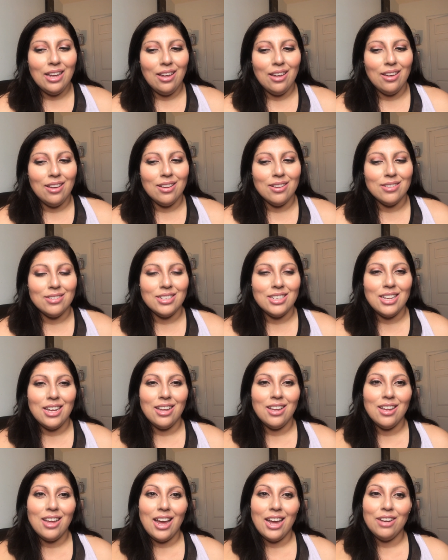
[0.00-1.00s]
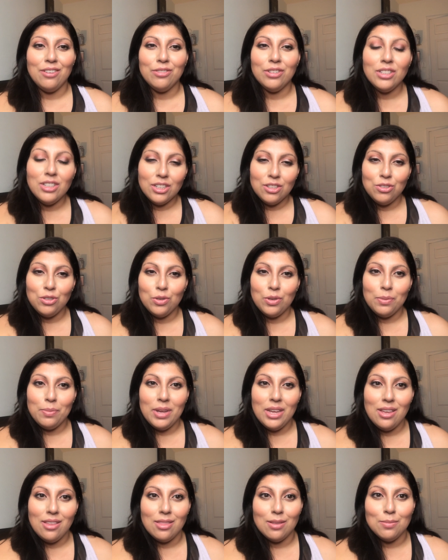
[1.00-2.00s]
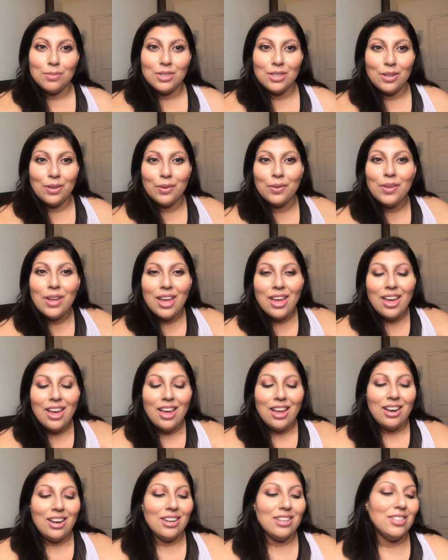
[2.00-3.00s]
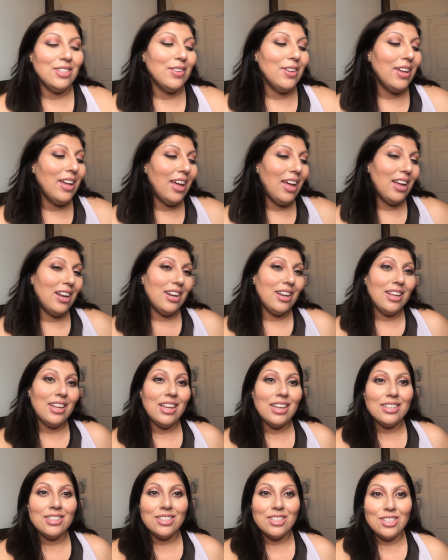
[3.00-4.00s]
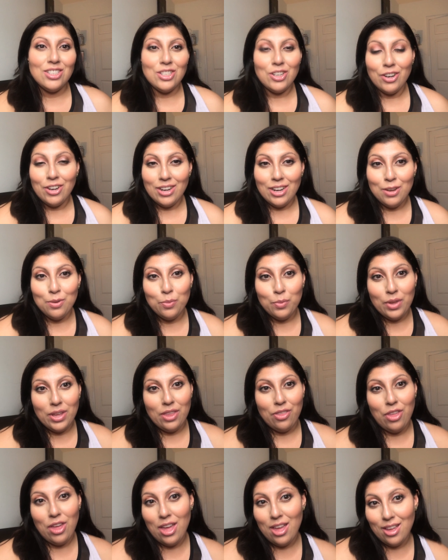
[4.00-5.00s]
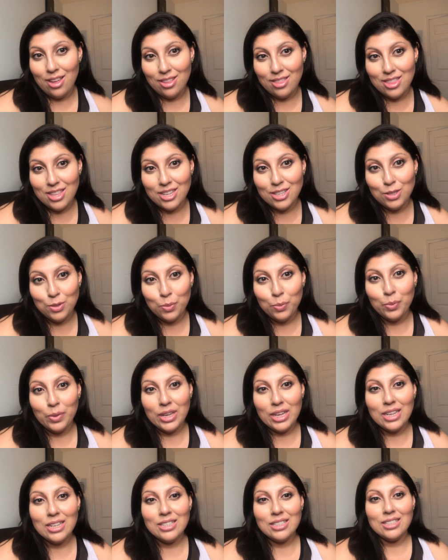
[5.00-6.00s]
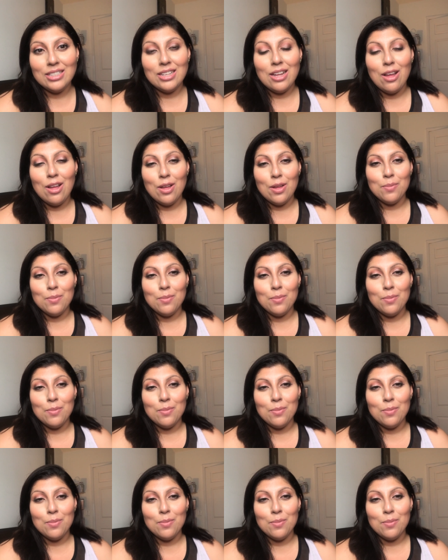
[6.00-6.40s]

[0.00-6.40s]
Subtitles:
and I really enjoy making them. So let's go ahead and get started with this week's